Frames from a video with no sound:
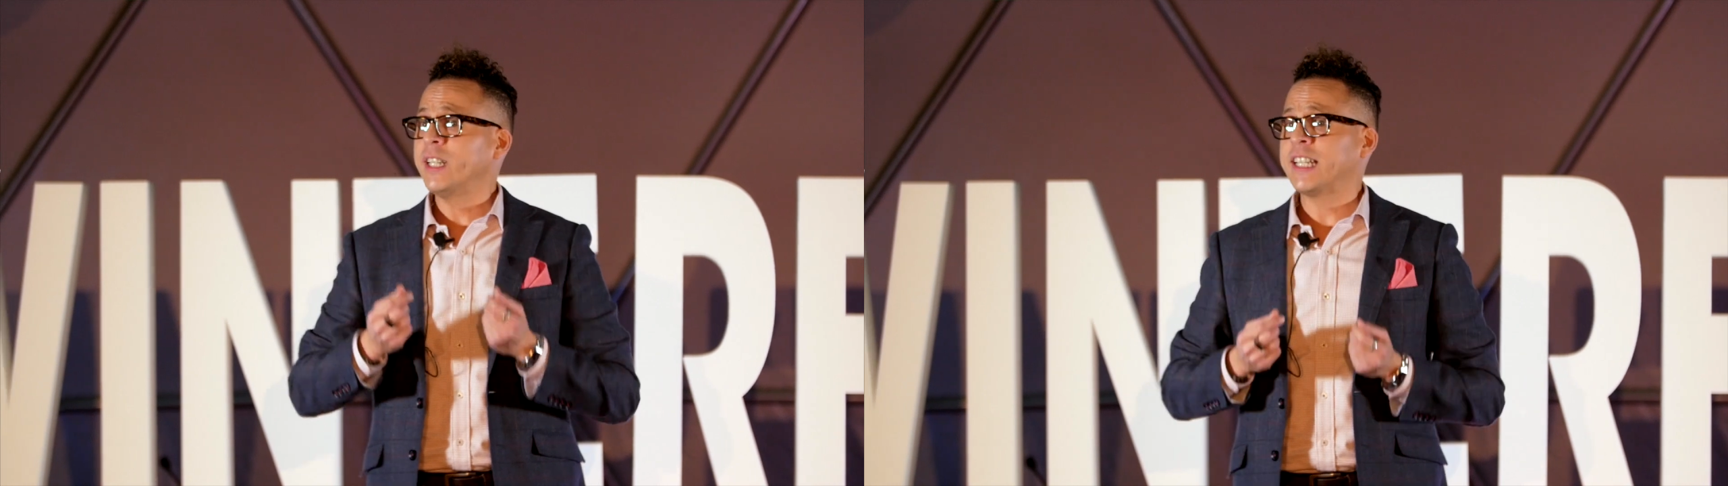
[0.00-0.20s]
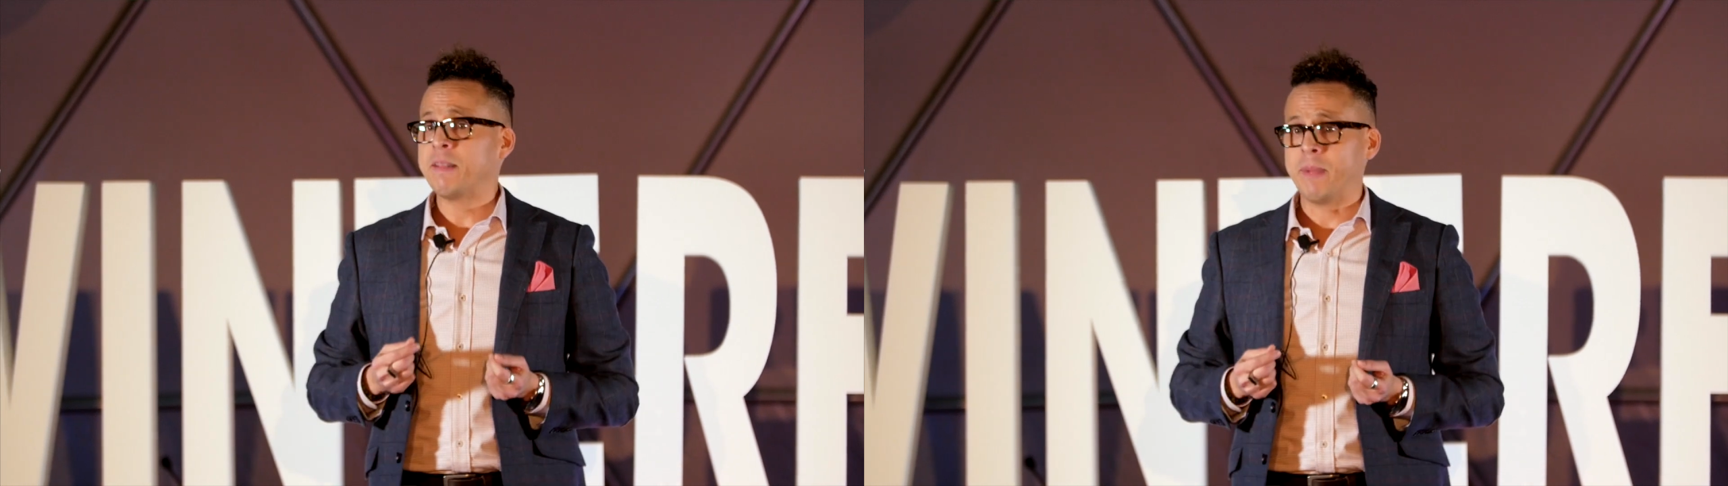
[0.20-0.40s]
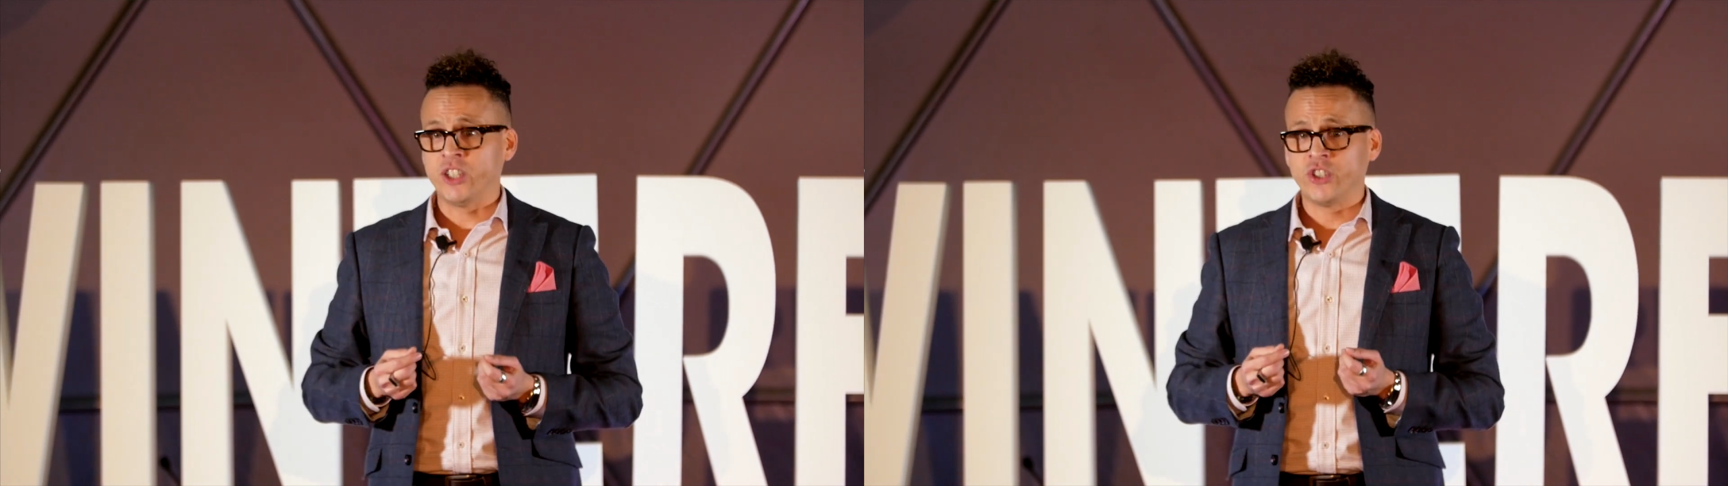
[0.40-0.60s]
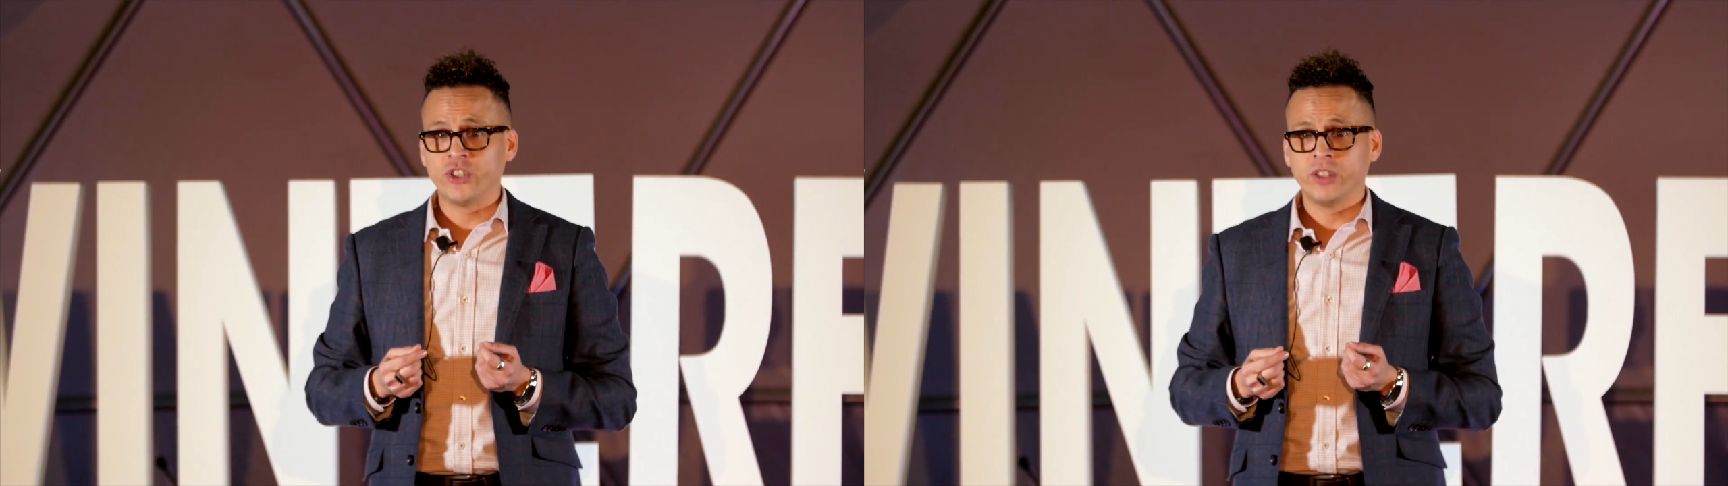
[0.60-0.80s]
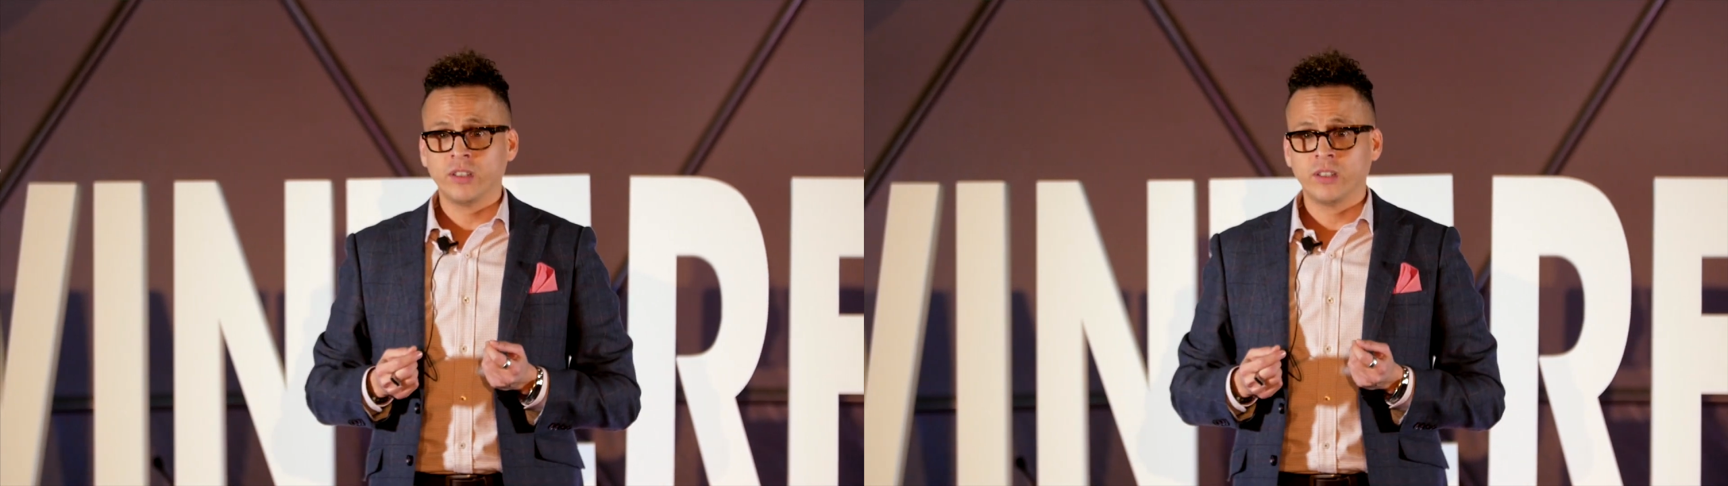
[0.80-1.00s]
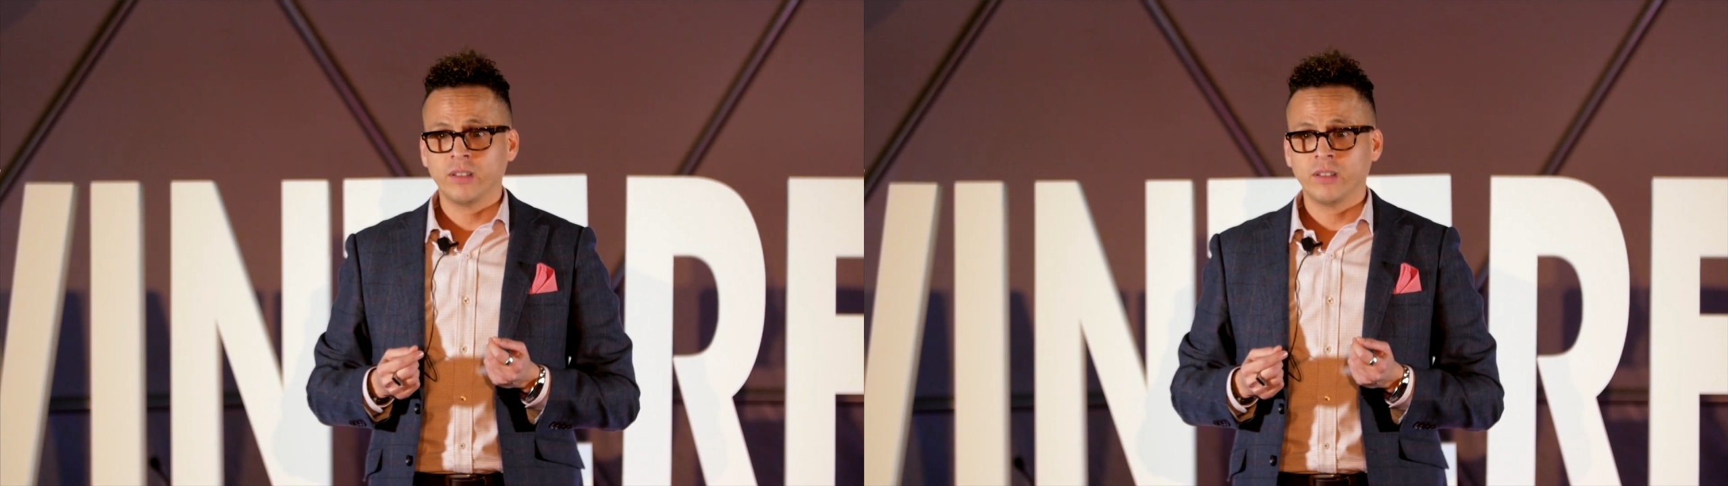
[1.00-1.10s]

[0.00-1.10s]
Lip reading: with an image,